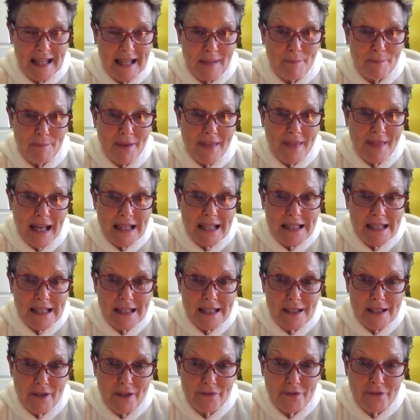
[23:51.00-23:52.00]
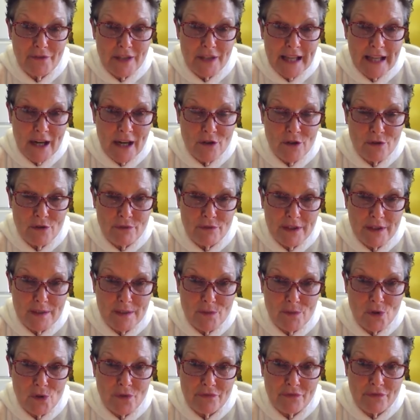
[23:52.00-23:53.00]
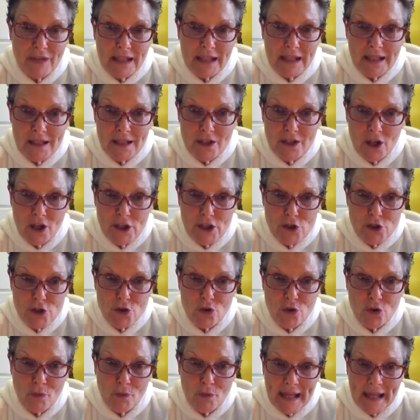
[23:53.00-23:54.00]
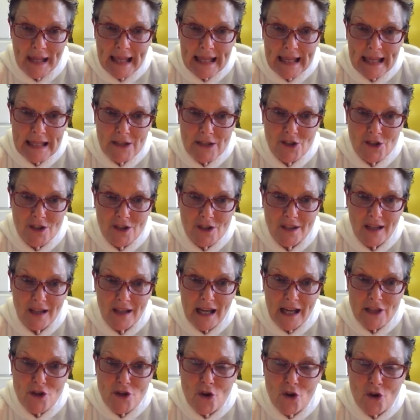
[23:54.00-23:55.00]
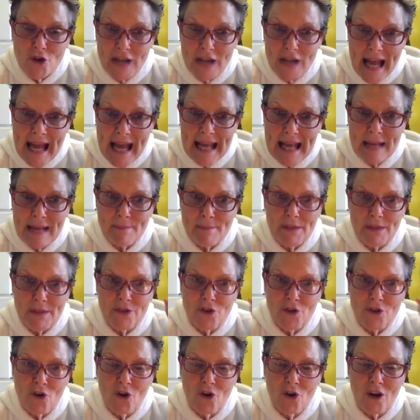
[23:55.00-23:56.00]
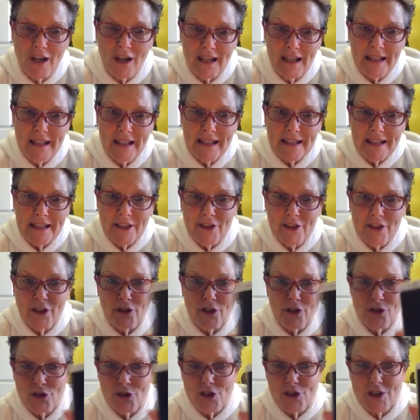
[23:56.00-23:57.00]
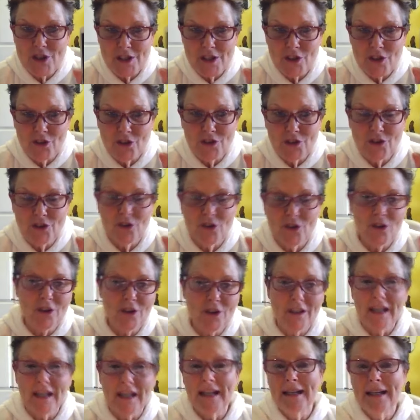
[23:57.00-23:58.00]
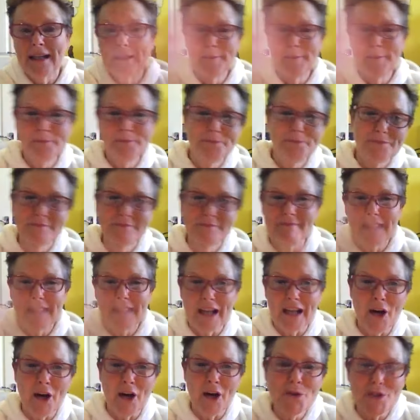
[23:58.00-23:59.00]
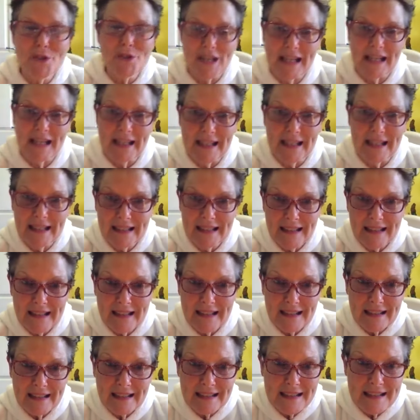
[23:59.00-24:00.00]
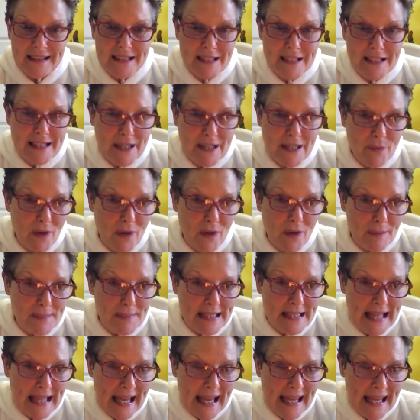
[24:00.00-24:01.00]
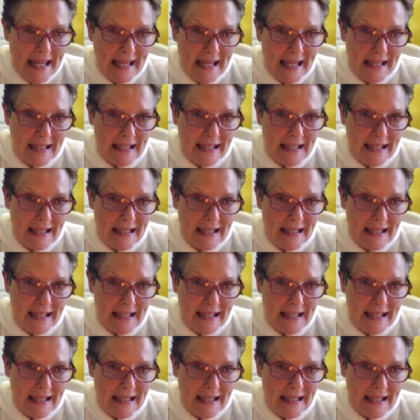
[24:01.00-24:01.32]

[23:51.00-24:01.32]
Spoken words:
but that's enough for the algorithm to have recognized your page and your name and your, you know, your coding. Do you see what I'm saying?